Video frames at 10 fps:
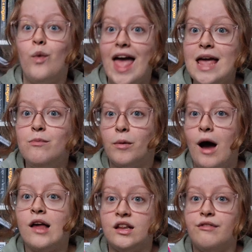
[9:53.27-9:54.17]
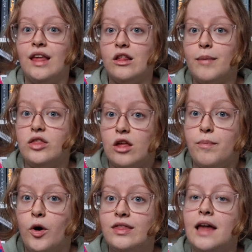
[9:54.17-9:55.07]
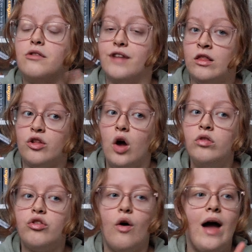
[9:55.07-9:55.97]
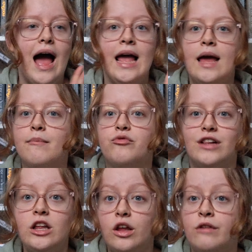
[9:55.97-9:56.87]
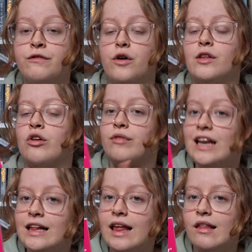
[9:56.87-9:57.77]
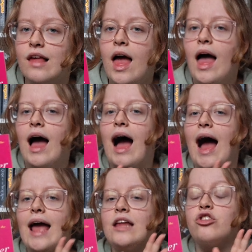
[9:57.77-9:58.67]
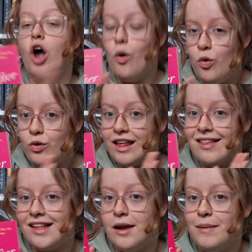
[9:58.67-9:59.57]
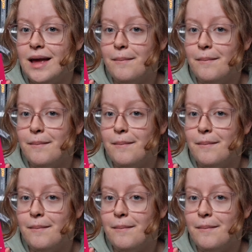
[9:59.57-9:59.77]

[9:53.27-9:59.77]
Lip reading: way more positive things about this book than The Friend Zone, so I am really looking forward to reading this. I know who this is going to be